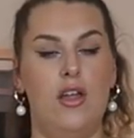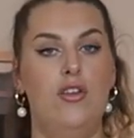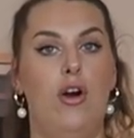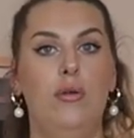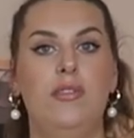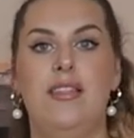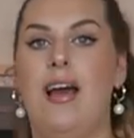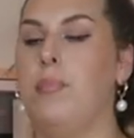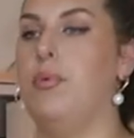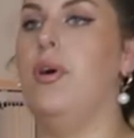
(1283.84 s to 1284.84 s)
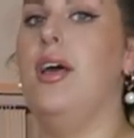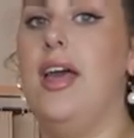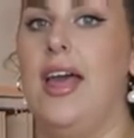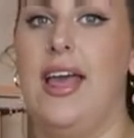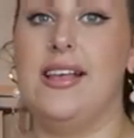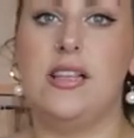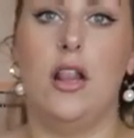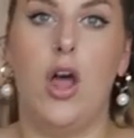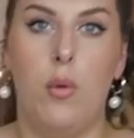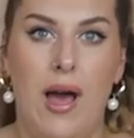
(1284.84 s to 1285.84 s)
Not only that, but it's
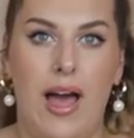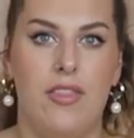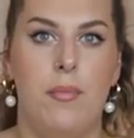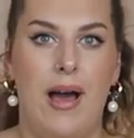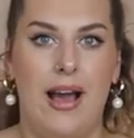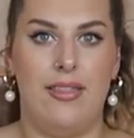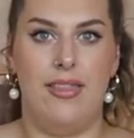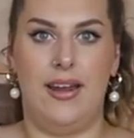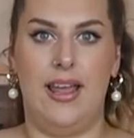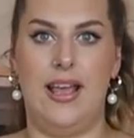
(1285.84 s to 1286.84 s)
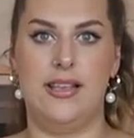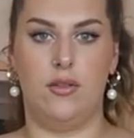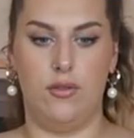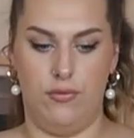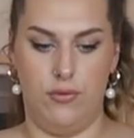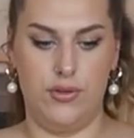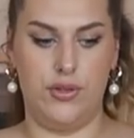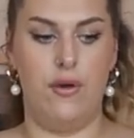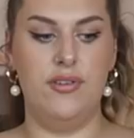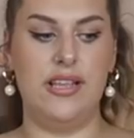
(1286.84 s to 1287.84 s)
lower at the back than it is on the front.
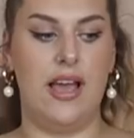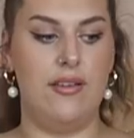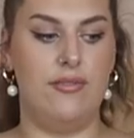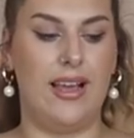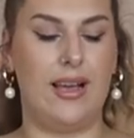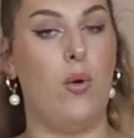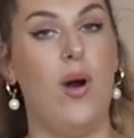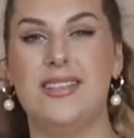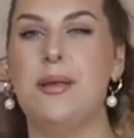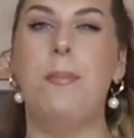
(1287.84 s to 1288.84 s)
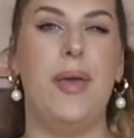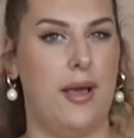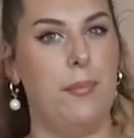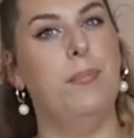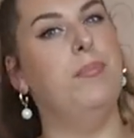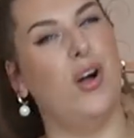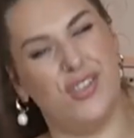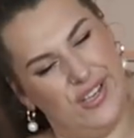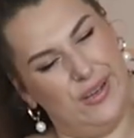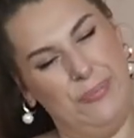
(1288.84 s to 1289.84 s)
So obviously I have, like, quite a big
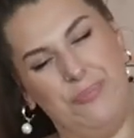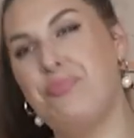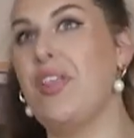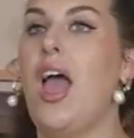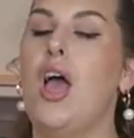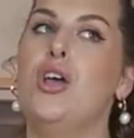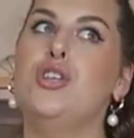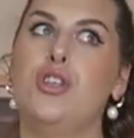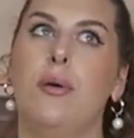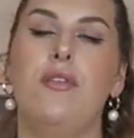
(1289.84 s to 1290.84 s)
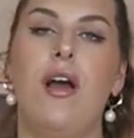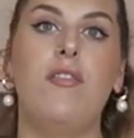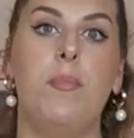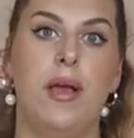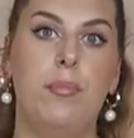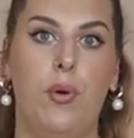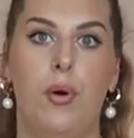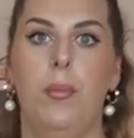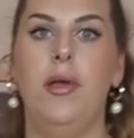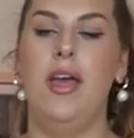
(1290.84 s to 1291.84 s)
bottom. So if you have a big
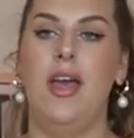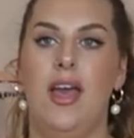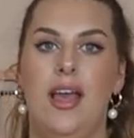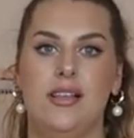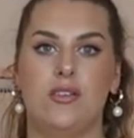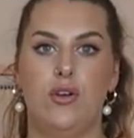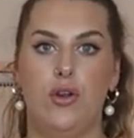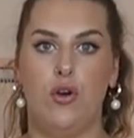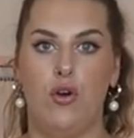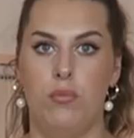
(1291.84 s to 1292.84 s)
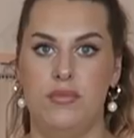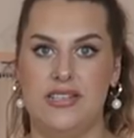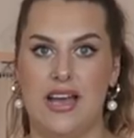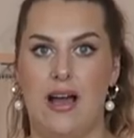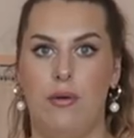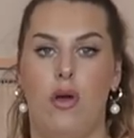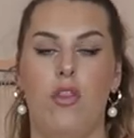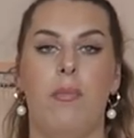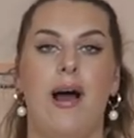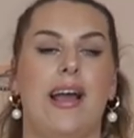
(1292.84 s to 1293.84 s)
bum, it's gonna come down on
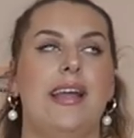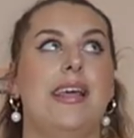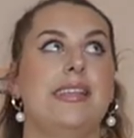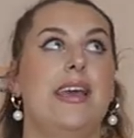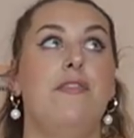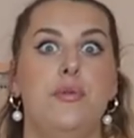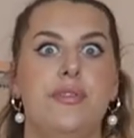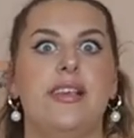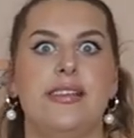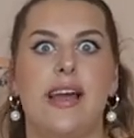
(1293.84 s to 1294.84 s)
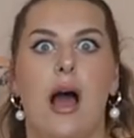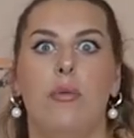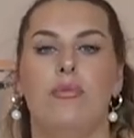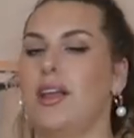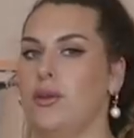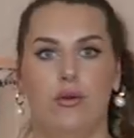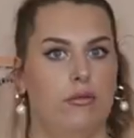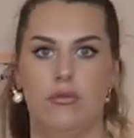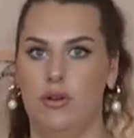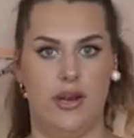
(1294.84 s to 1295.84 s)
the back, and if you sit down, like, your
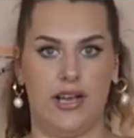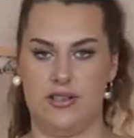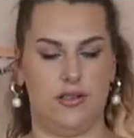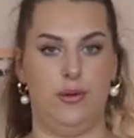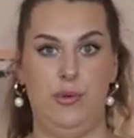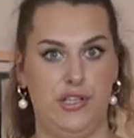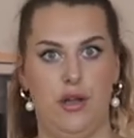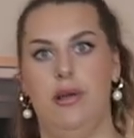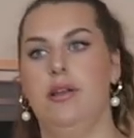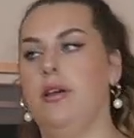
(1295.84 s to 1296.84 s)
knickers are gonna be showing.